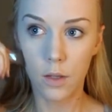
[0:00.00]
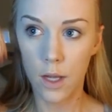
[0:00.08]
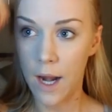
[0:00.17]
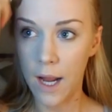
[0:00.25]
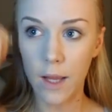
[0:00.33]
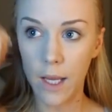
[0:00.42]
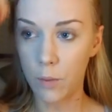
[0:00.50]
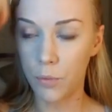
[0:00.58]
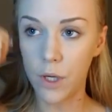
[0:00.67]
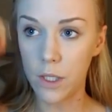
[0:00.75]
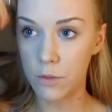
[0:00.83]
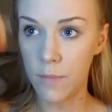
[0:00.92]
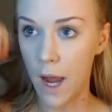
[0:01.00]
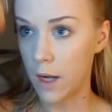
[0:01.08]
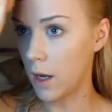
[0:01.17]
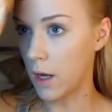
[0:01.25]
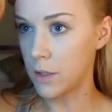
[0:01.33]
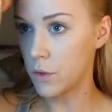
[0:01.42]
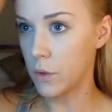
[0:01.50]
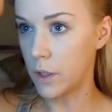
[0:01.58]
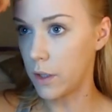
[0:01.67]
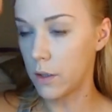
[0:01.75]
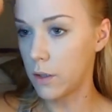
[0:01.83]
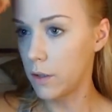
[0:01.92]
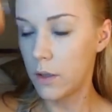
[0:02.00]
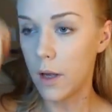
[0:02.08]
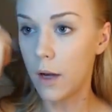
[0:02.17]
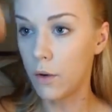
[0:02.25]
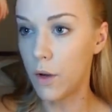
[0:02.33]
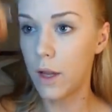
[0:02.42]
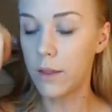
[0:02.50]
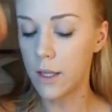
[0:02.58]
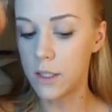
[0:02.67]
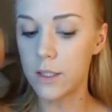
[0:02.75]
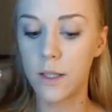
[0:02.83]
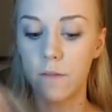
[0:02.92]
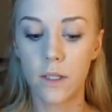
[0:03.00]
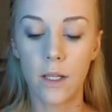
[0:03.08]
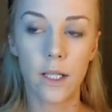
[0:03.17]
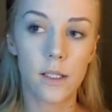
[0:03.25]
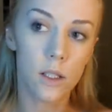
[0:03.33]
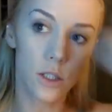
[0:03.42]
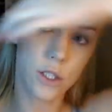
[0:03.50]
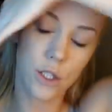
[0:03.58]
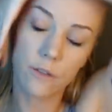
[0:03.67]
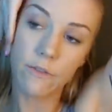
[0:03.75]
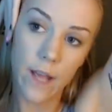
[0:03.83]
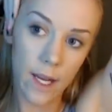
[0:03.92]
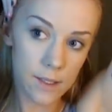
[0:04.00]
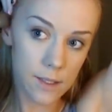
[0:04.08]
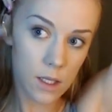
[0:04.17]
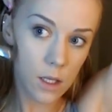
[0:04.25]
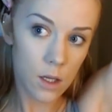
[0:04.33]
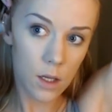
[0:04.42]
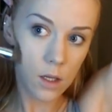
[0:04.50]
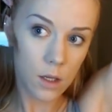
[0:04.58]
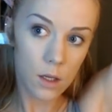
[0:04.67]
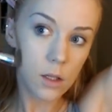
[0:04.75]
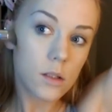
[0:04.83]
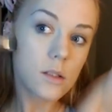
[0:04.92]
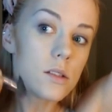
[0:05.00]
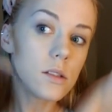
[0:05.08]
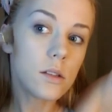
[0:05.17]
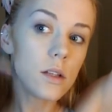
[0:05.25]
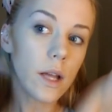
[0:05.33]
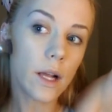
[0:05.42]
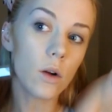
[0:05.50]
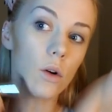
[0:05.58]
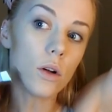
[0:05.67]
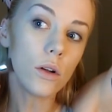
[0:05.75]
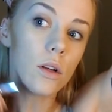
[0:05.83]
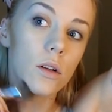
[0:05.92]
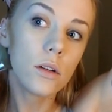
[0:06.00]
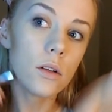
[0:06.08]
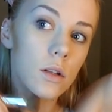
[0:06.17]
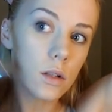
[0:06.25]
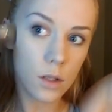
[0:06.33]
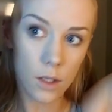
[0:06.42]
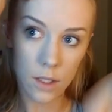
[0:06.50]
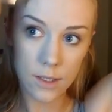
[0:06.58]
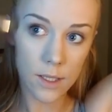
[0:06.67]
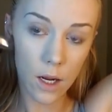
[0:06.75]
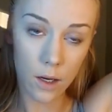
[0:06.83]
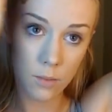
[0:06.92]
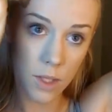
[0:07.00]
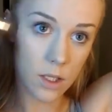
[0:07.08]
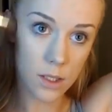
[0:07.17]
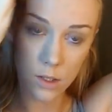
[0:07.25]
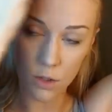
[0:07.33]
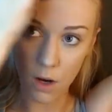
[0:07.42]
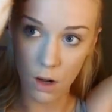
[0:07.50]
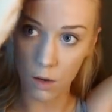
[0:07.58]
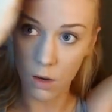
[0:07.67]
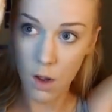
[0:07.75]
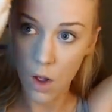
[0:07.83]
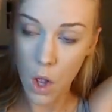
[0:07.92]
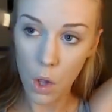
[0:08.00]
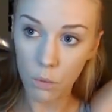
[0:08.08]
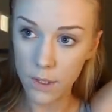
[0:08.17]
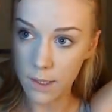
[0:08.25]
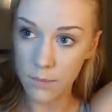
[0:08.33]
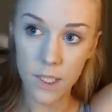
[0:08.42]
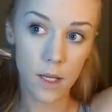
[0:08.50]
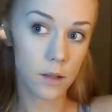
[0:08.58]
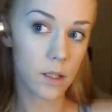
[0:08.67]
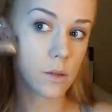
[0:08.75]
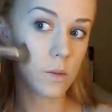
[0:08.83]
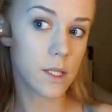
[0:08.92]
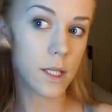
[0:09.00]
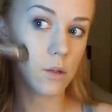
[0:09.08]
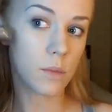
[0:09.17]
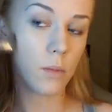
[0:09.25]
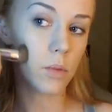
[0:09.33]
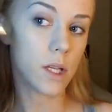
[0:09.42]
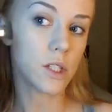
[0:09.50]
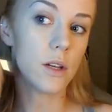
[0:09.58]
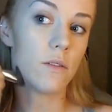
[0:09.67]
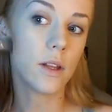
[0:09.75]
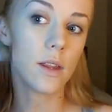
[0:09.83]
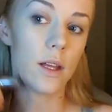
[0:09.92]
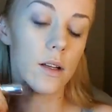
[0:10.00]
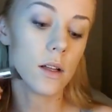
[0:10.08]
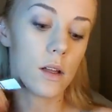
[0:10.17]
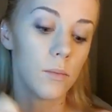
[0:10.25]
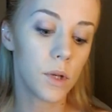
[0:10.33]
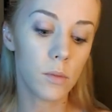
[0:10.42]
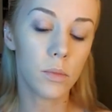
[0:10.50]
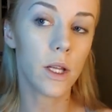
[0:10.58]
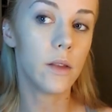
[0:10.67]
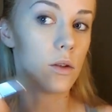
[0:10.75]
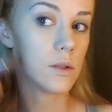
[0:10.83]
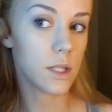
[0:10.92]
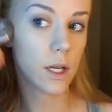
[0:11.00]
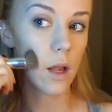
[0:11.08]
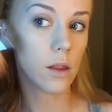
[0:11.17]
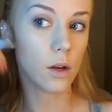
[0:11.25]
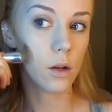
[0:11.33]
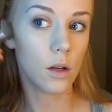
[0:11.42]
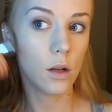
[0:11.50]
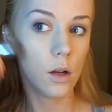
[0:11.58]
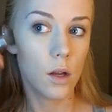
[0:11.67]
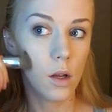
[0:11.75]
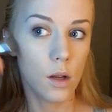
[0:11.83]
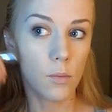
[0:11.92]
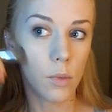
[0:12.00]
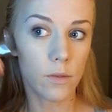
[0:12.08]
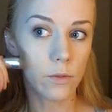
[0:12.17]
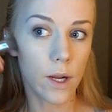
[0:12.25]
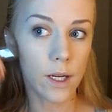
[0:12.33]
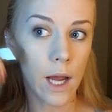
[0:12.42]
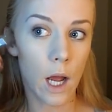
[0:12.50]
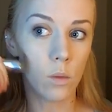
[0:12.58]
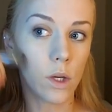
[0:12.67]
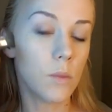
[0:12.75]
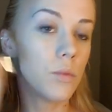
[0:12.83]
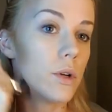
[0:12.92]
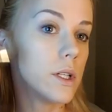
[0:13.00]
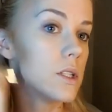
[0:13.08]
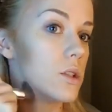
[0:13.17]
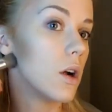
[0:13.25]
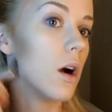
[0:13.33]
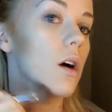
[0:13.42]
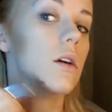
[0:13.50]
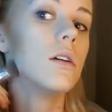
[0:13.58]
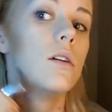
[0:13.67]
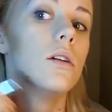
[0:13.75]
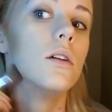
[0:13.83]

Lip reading: And I like a pretty dramatic contour. I don't know, I think it just gives a nice look to your face. It's angled, and it's not going to be this strong once I'm done, because once I do my blush and everything, I'm going to blend those together. But for right now, I want it pretty strong.